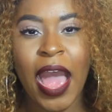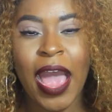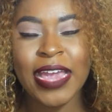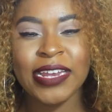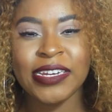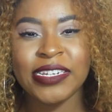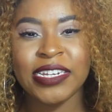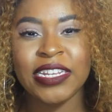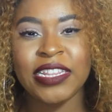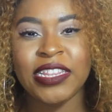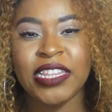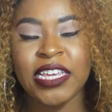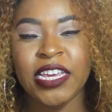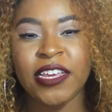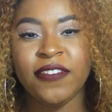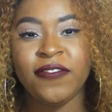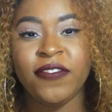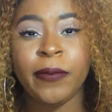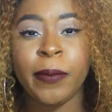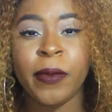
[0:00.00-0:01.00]
I did
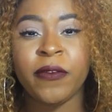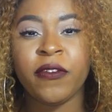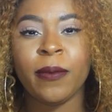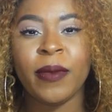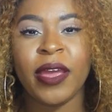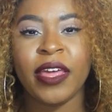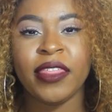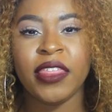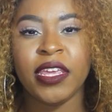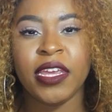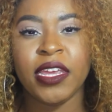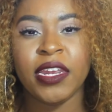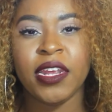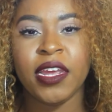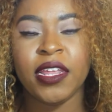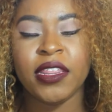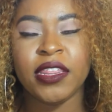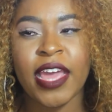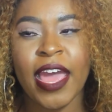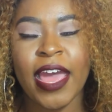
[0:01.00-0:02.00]
the flip over
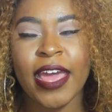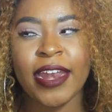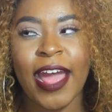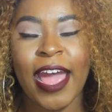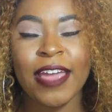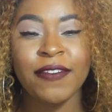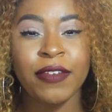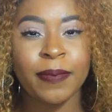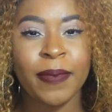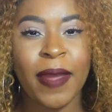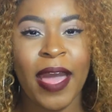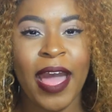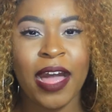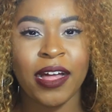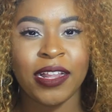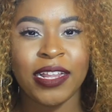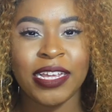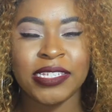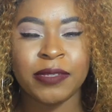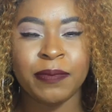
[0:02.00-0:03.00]
method that Ivy
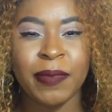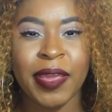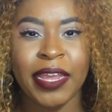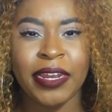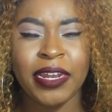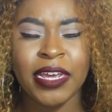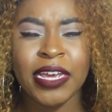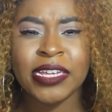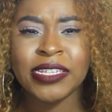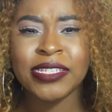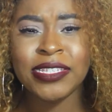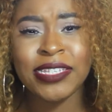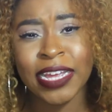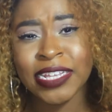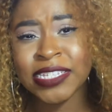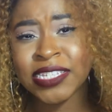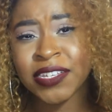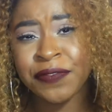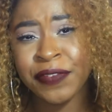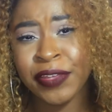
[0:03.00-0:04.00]
Powell has made
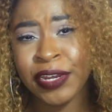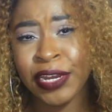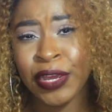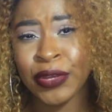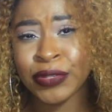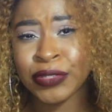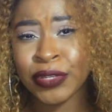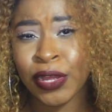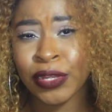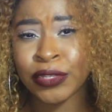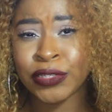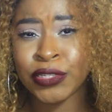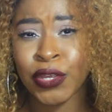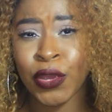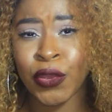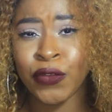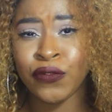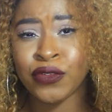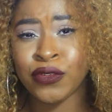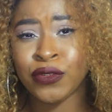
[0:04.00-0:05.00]
tons of videos on,
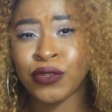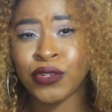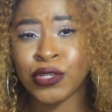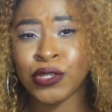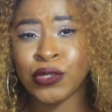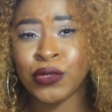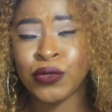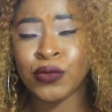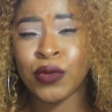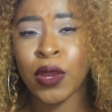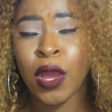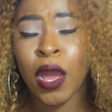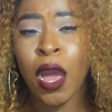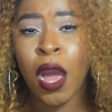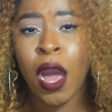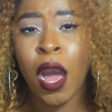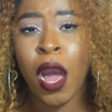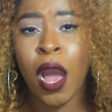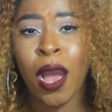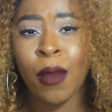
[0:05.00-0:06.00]
so if you do
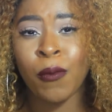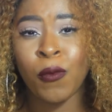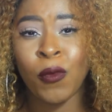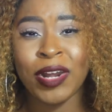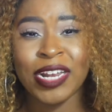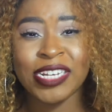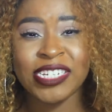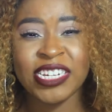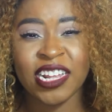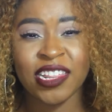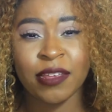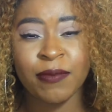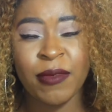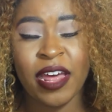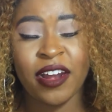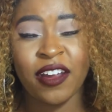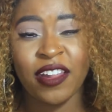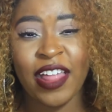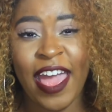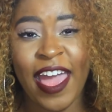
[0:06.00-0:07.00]
want to check them
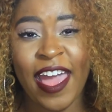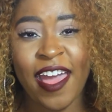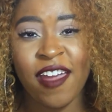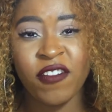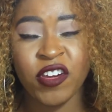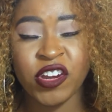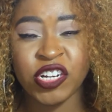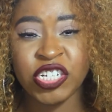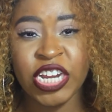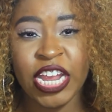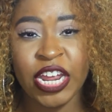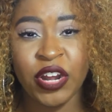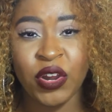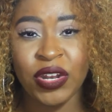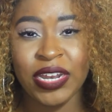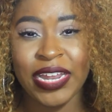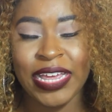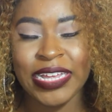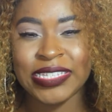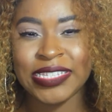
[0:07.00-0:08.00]
out, I'll have her
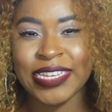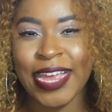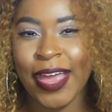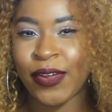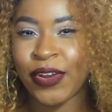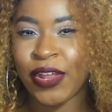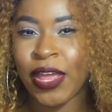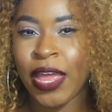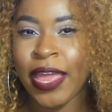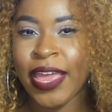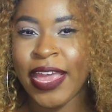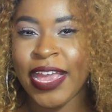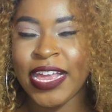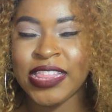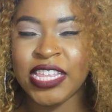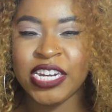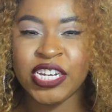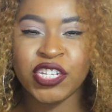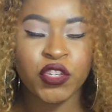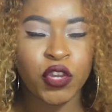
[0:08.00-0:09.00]
channel linked down
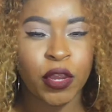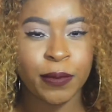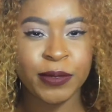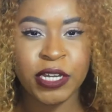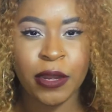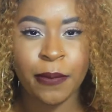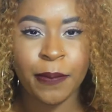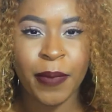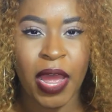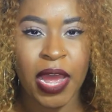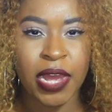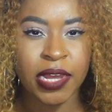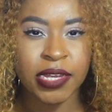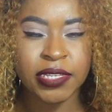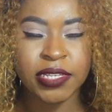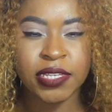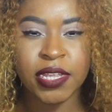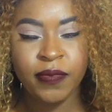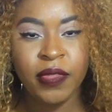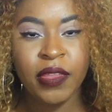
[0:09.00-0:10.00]
in the description
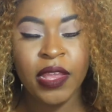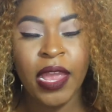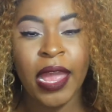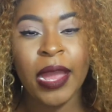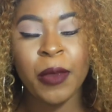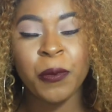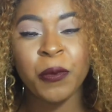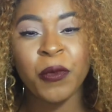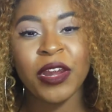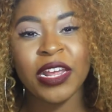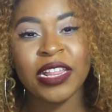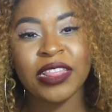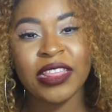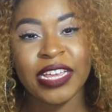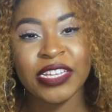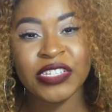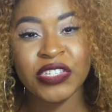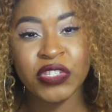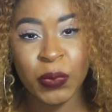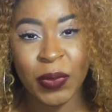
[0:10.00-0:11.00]
box. I'm wearing
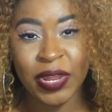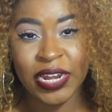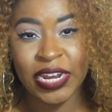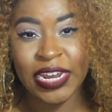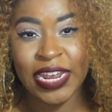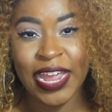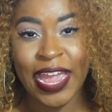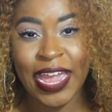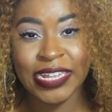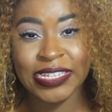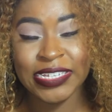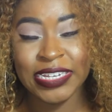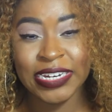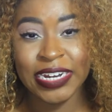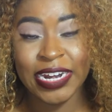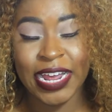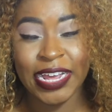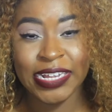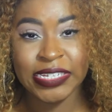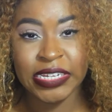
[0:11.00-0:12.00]
links 20, 18,
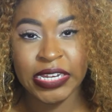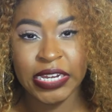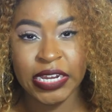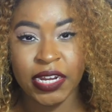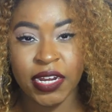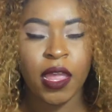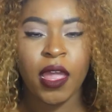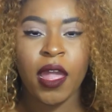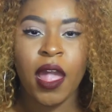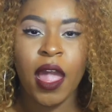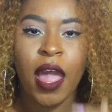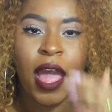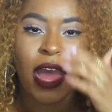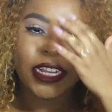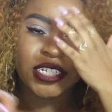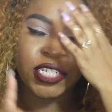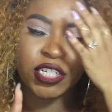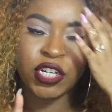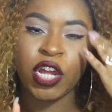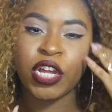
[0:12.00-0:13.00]
and 18.
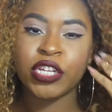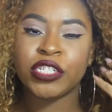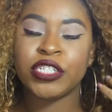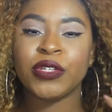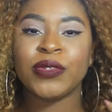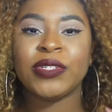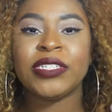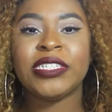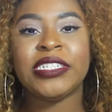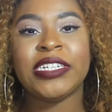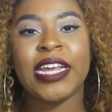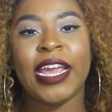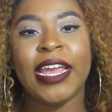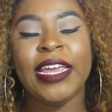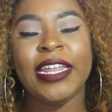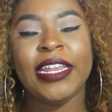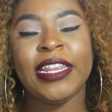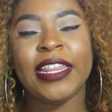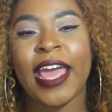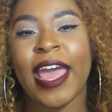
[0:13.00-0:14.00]
I should also
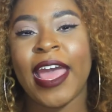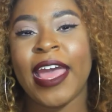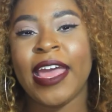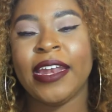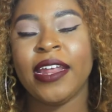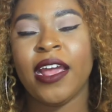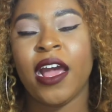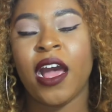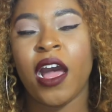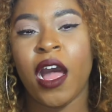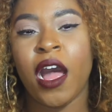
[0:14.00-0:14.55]
state that